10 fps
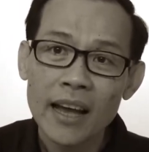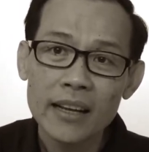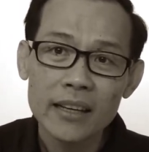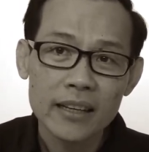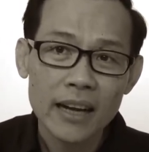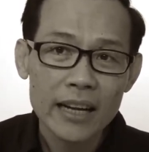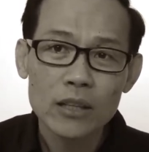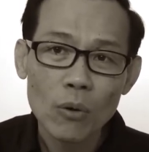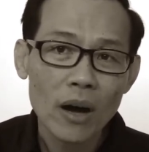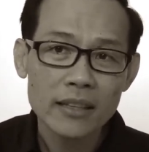And the
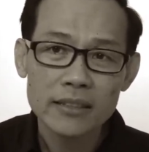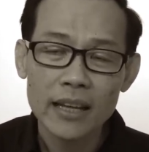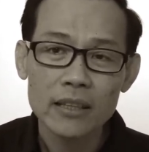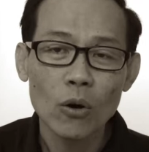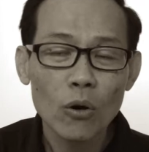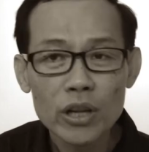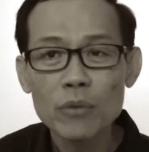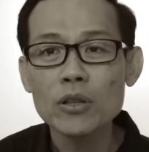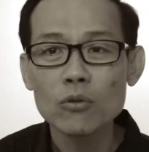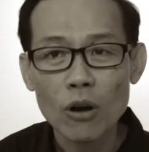gynae told us that the only
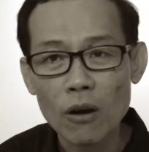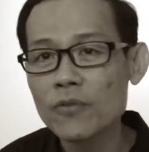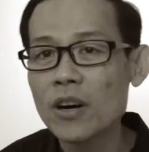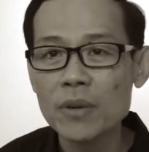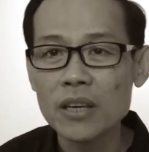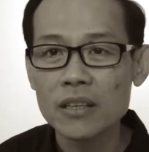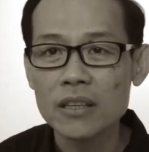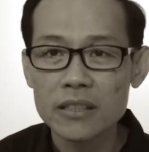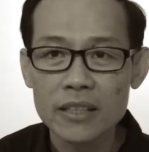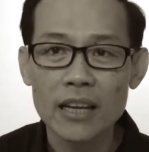way to confirm
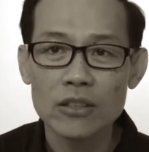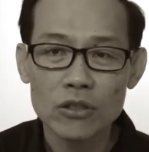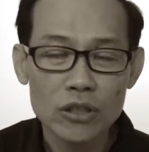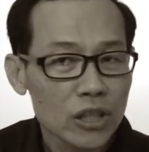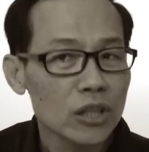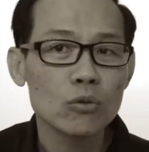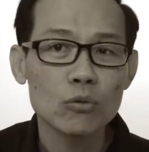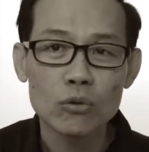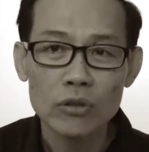it is that she needs to